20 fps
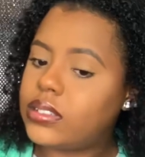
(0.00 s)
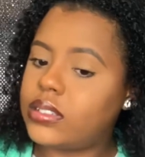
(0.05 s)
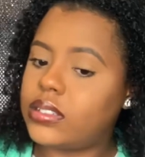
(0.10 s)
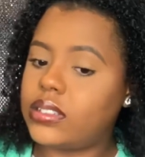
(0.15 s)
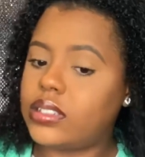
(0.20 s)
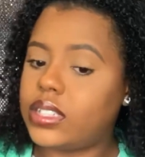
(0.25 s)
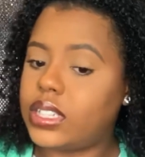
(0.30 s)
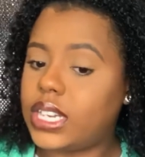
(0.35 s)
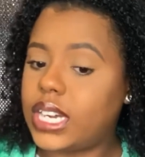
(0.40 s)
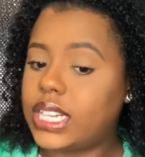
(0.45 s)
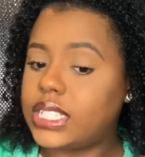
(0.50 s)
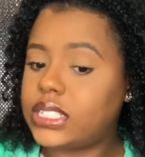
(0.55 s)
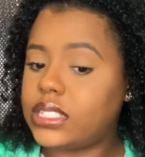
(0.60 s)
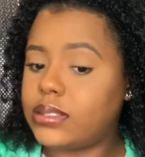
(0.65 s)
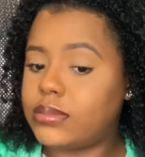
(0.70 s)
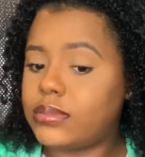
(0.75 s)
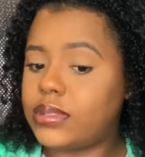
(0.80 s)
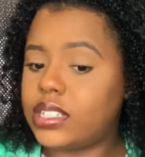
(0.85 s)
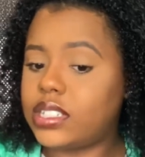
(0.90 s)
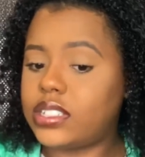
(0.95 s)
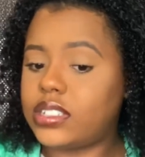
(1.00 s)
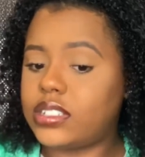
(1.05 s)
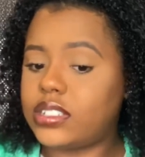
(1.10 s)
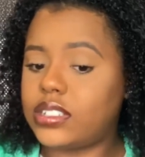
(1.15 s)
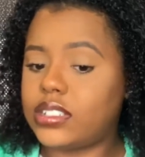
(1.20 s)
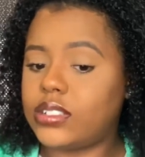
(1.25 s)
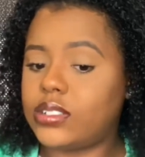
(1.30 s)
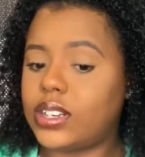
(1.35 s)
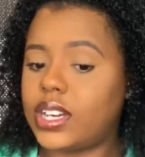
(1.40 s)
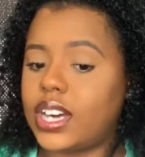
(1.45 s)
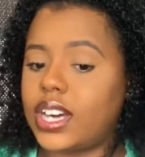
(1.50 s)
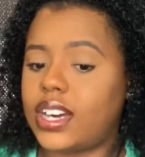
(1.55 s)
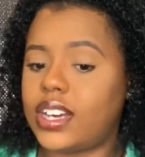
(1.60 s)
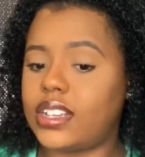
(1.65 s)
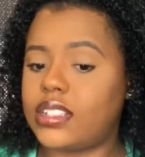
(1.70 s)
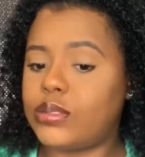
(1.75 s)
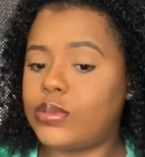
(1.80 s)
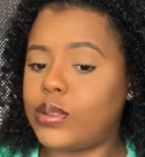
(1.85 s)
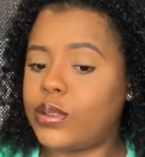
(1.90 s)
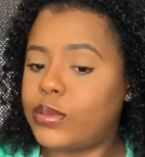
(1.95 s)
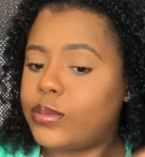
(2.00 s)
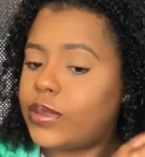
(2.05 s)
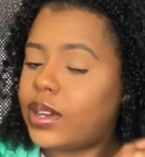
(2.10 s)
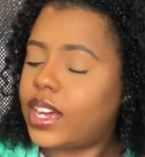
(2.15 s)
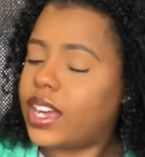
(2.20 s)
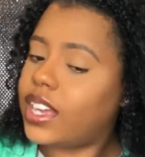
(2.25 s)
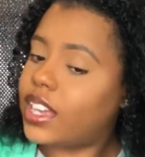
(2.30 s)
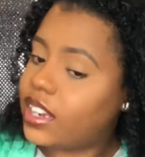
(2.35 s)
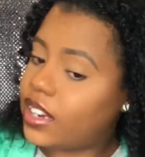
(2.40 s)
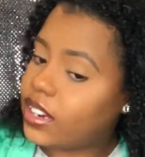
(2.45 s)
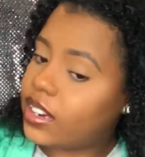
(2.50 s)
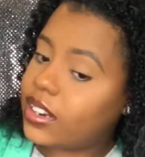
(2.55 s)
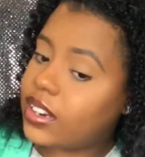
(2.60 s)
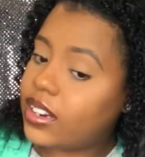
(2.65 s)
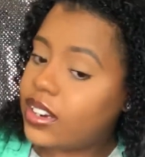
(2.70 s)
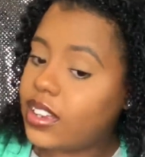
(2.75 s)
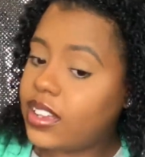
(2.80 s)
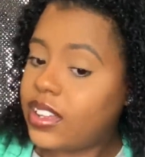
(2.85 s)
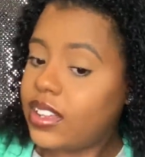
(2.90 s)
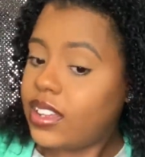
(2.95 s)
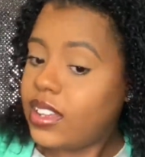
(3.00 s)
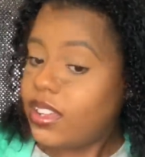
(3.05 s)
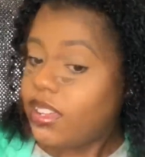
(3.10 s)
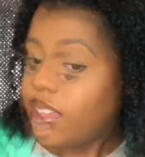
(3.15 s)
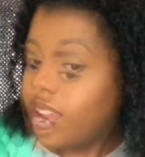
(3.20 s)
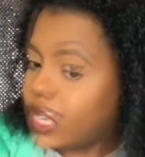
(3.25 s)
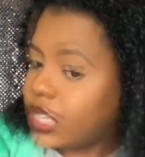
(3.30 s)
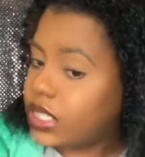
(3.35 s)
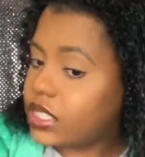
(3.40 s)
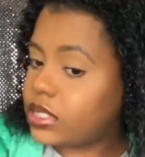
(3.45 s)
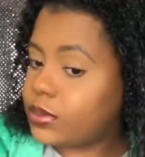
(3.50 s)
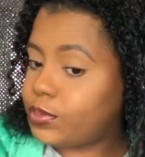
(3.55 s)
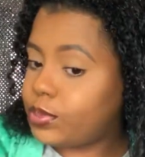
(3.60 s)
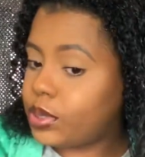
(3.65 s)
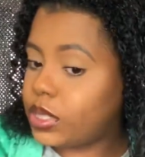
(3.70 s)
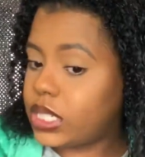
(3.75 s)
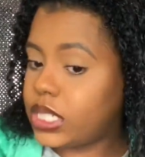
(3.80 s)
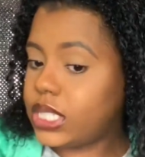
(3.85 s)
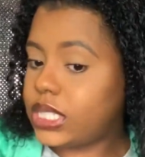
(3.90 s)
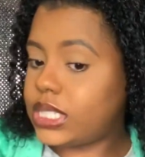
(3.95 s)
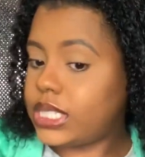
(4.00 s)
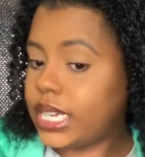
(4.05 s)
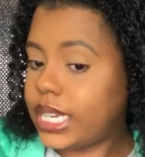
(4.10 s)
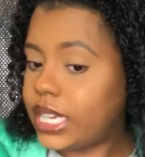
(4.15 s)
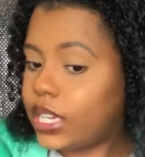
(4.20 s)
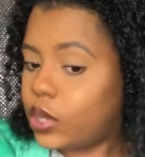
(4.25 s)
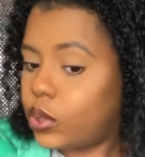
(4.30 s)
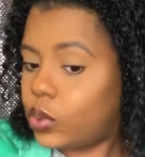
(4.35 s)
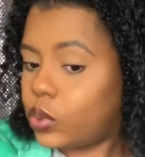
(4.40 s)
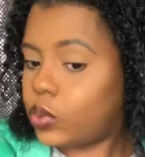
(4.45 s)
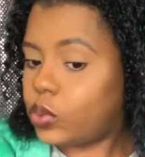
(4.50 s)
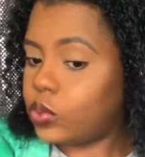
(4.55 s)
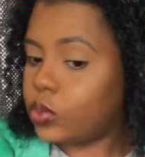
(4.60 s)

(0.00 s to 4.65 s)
Not to mention, you guys, but my hair is pretty tangled.